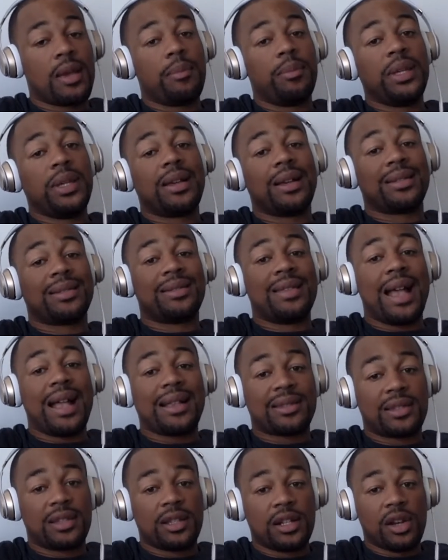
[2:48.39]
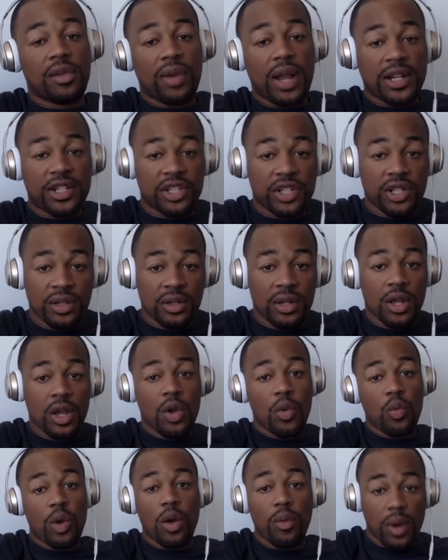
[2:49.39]
because that's the direction
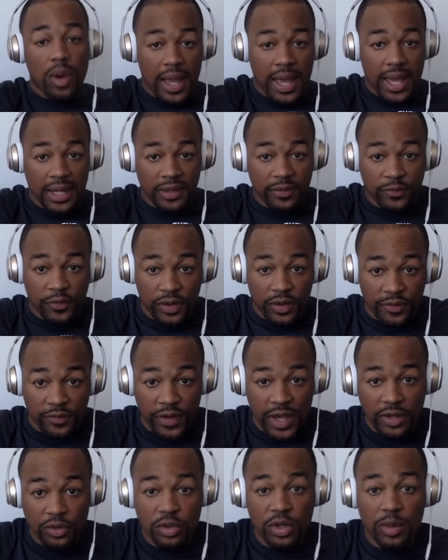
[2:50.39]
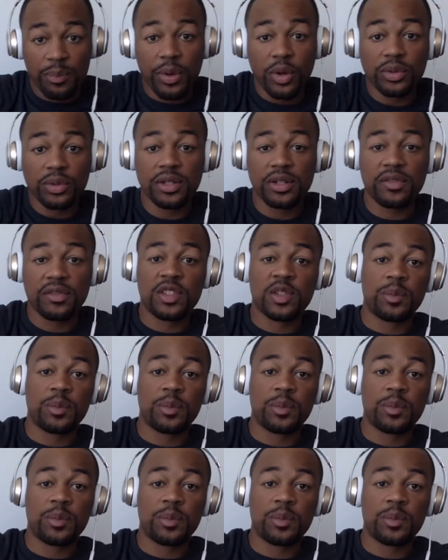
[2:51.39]
where we're headed for the final component of the